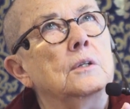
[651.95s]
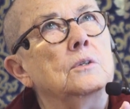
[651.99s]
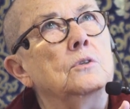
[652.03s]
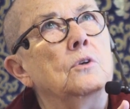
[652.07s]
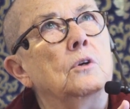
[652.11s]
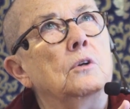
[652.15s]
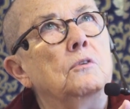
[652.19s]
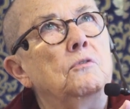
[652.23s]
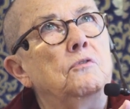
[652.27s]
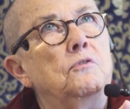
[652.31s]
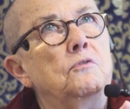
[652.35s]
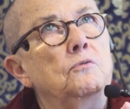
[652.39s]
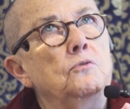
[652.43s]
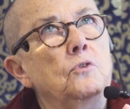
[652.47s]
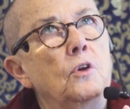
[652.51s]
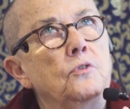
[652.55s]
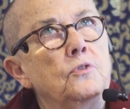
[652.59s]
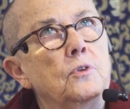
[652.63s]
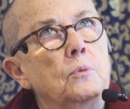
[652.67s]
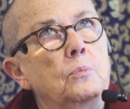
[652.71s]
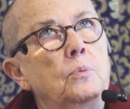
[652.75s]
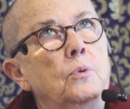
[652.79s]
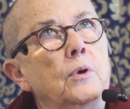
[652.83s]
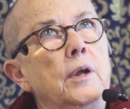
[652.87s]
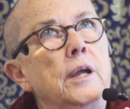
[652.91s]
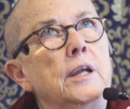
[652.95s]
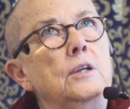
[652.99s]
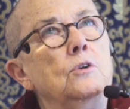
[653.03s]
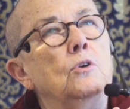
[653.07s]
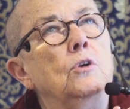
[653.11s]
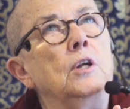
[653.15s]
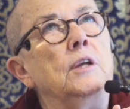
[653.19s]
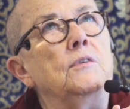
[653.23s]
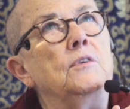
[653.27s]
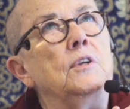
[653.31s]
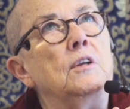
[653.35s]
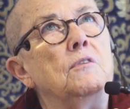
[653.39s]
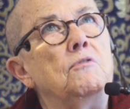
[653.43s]
not, a, not the brain,
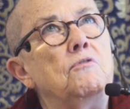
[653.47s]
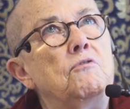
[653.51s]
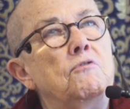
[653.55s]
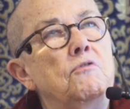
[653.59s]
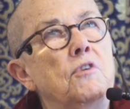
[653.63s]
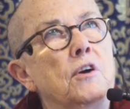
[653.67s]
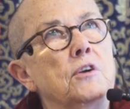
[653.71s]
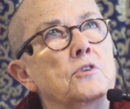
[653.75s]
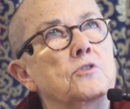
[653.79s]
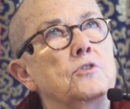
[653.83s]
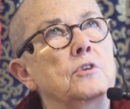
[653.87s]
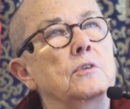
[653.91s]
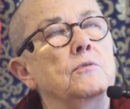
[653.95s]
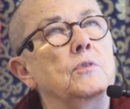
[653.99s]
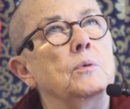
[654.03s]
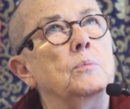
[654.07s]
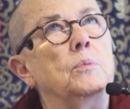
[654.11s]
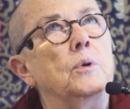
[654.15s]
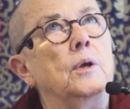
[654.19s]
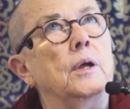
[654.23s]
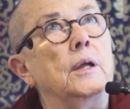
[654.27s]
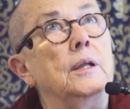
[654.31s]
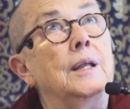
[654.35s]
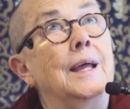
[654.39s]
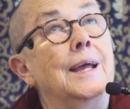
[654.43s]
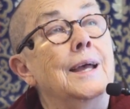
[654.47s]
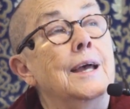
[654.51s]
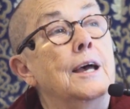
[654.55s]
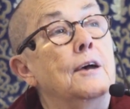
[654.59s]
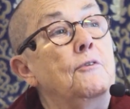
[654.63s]
not even a function of your brain.